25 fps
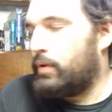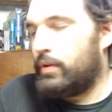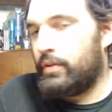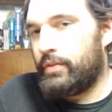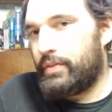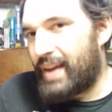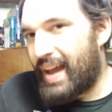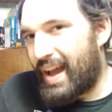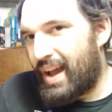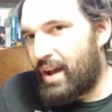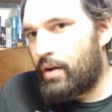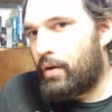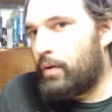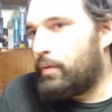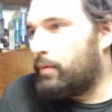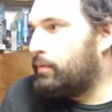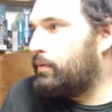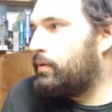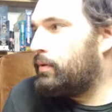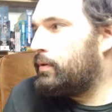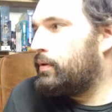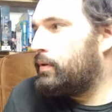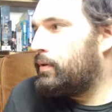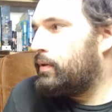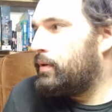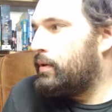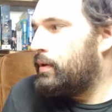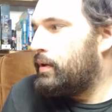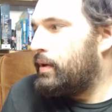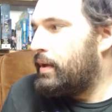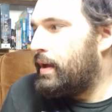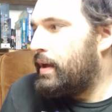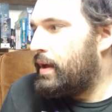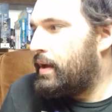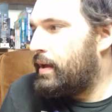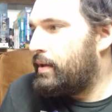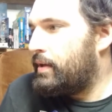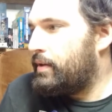Well, now,
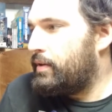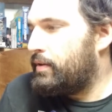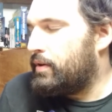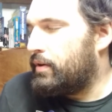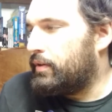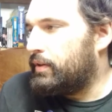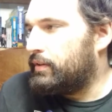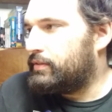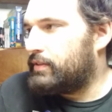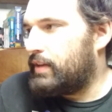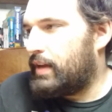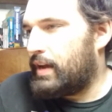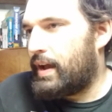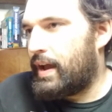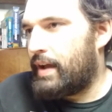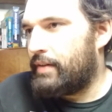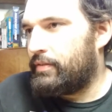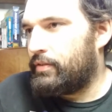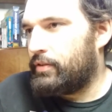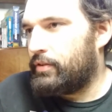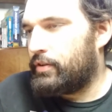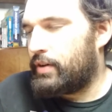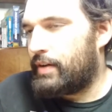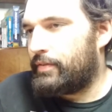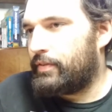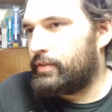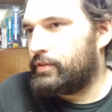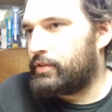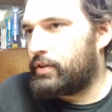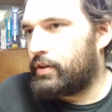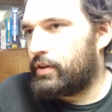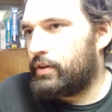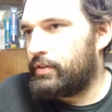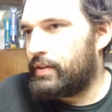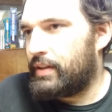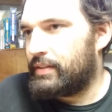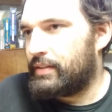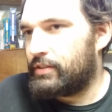let's say I have a graphics
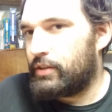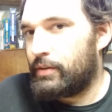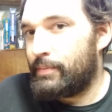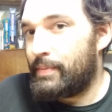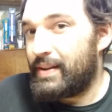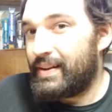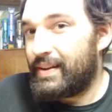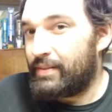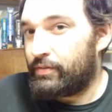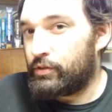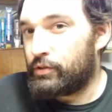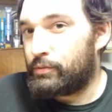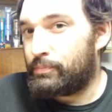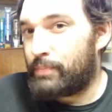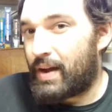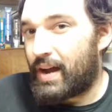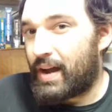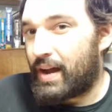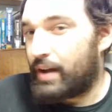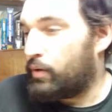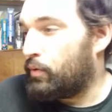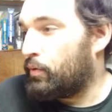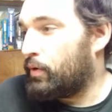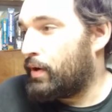card that's going to be in a different spot,